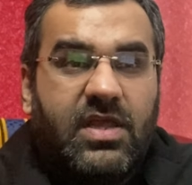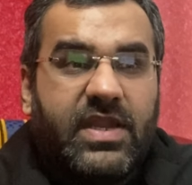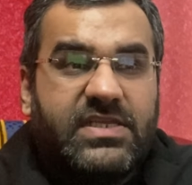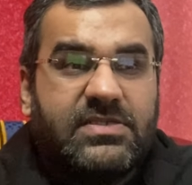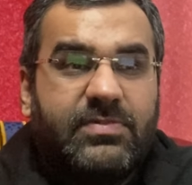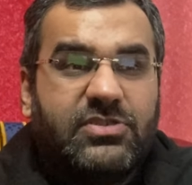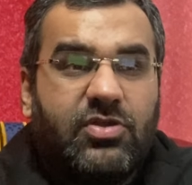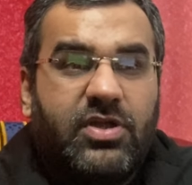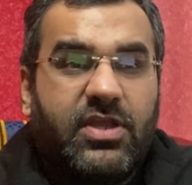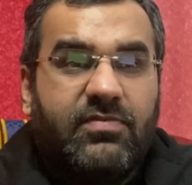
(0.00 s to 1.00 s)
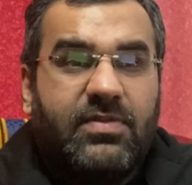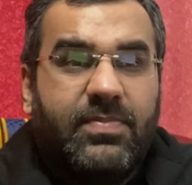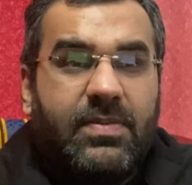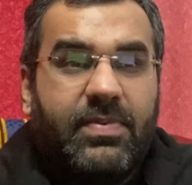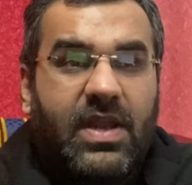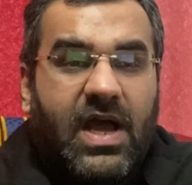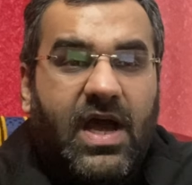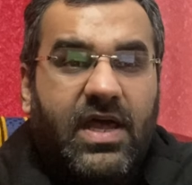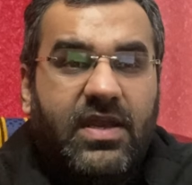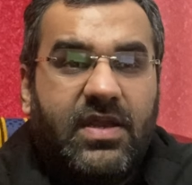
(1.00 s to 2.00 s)
Rest majority of the people
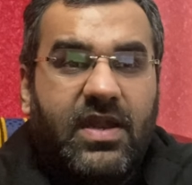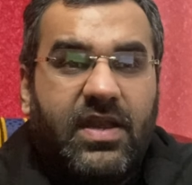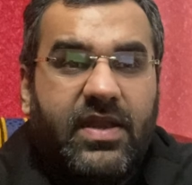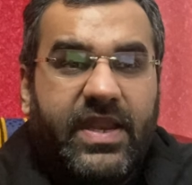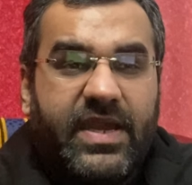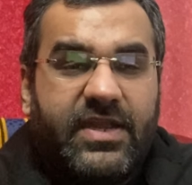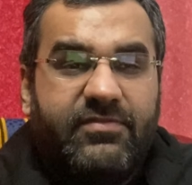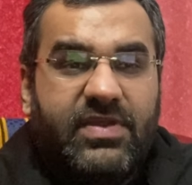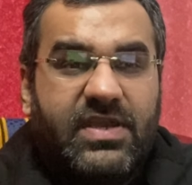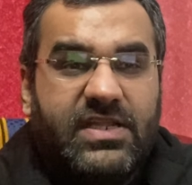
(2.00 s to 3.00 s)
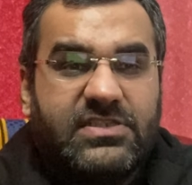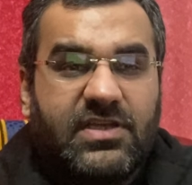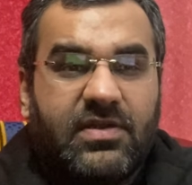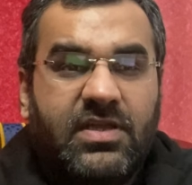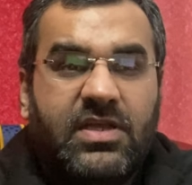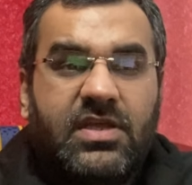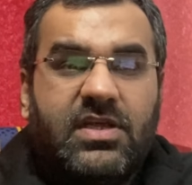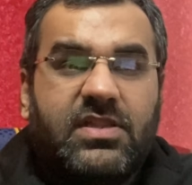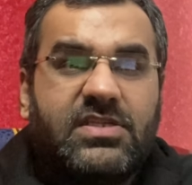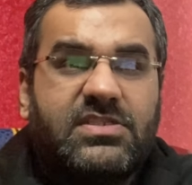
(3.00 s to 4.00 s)
are negative in nature.
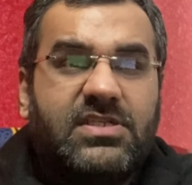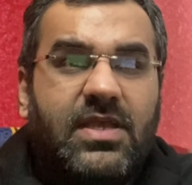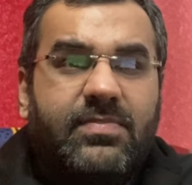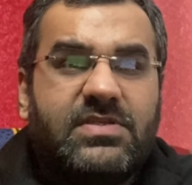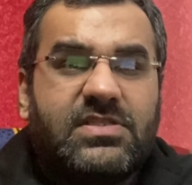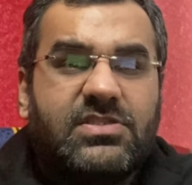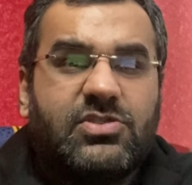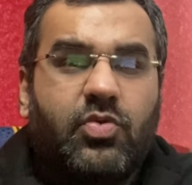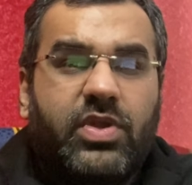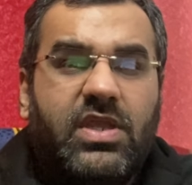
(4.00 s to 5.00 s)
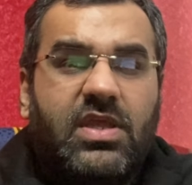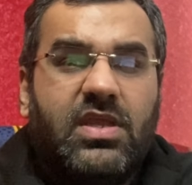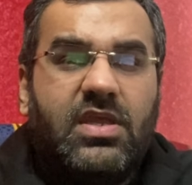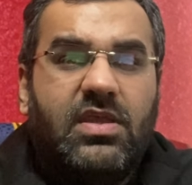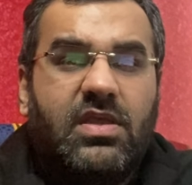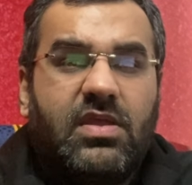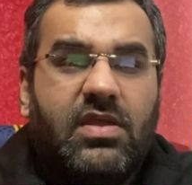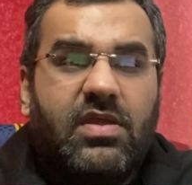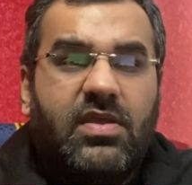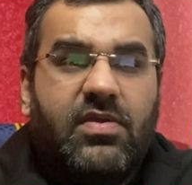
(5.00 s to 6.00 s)
The same is the story
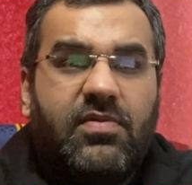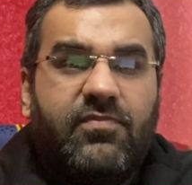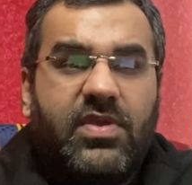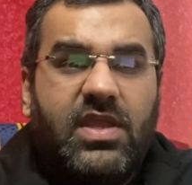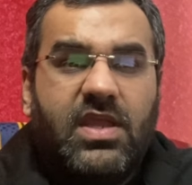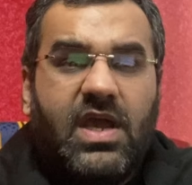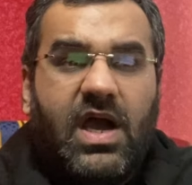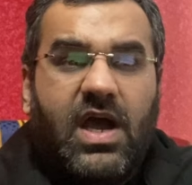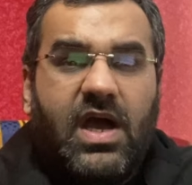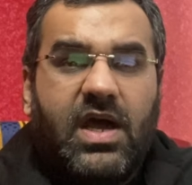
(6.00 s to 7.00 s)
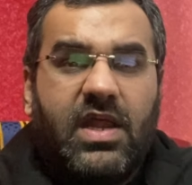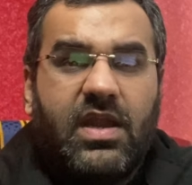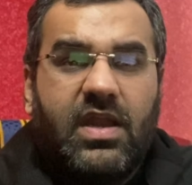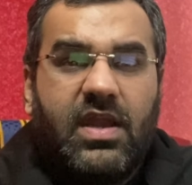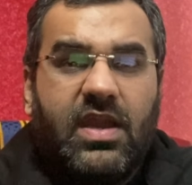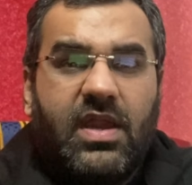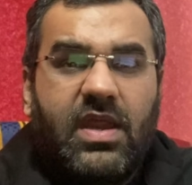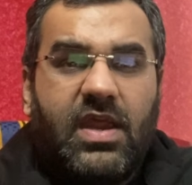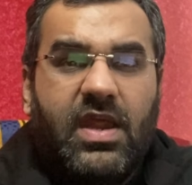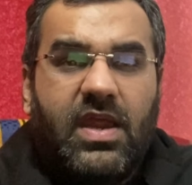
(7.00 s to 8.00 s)
we are
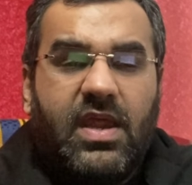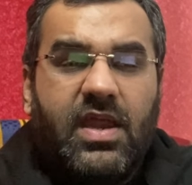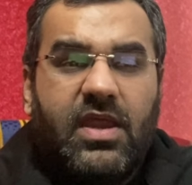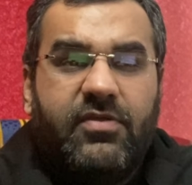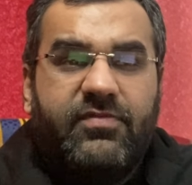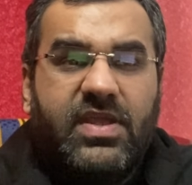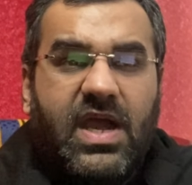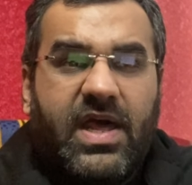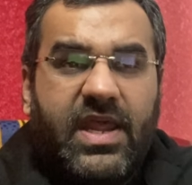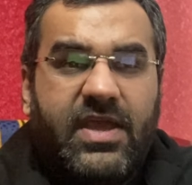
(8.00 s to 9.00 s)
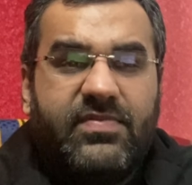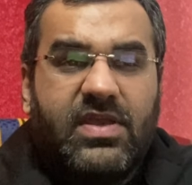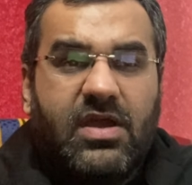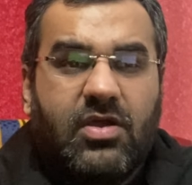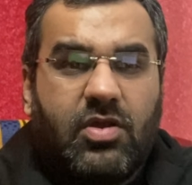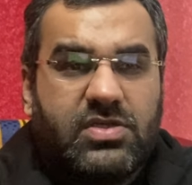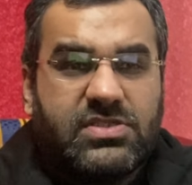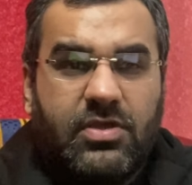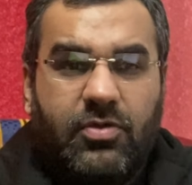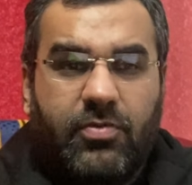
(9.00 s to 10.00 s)
we are having across
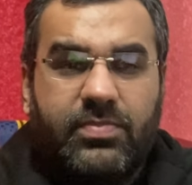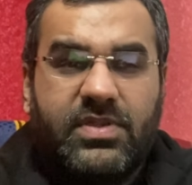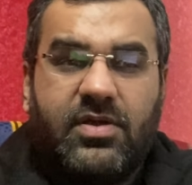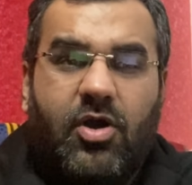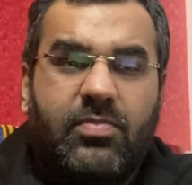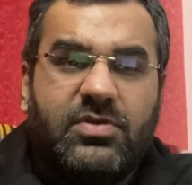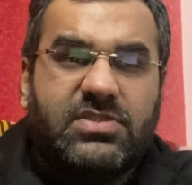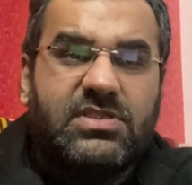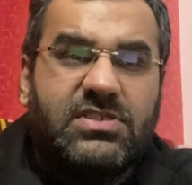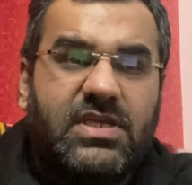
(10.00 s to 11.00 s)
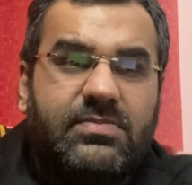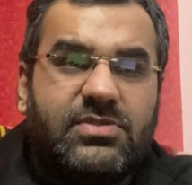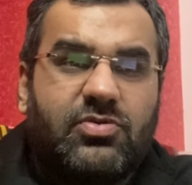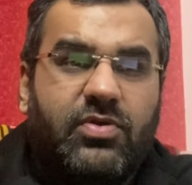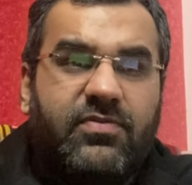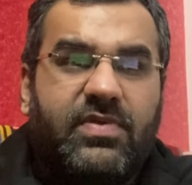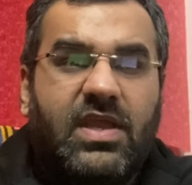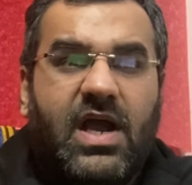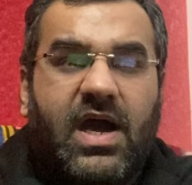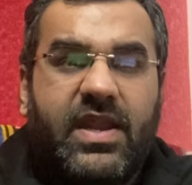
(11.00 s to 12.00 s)
the globe. The almost the same story
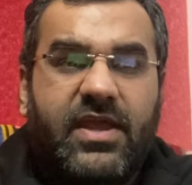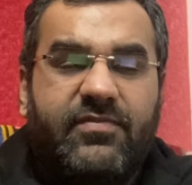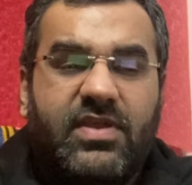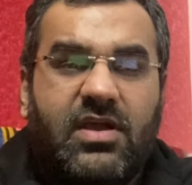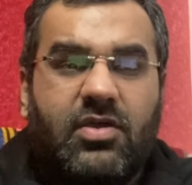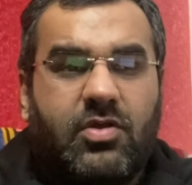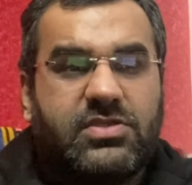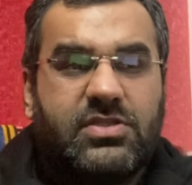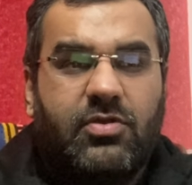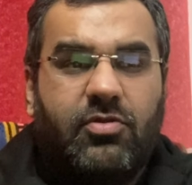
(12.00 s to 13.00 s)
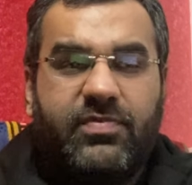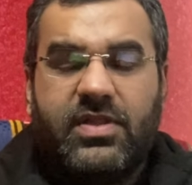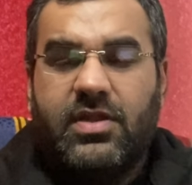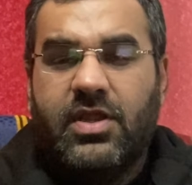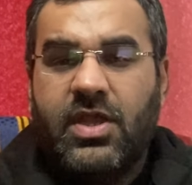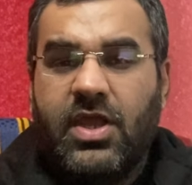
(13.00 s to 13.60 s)
we are having across the globe, whether